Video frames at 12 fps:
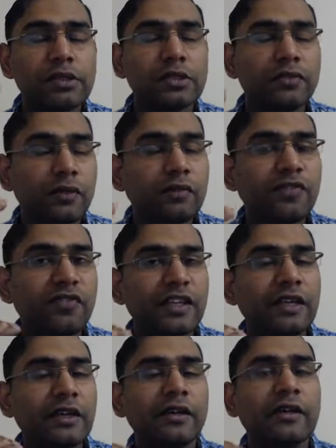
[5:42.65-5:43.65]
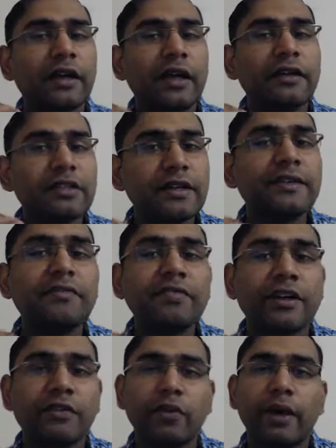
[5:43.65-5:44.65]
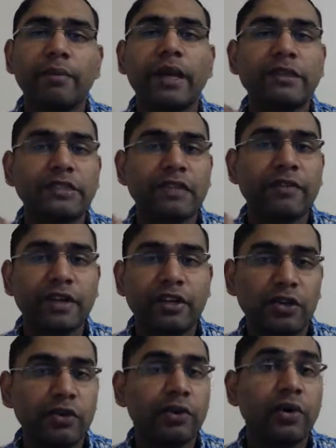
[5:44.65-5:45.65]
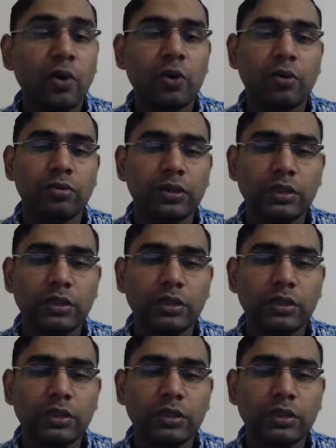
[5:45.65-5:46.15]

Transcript: you will feel a different way because it's affecting your core.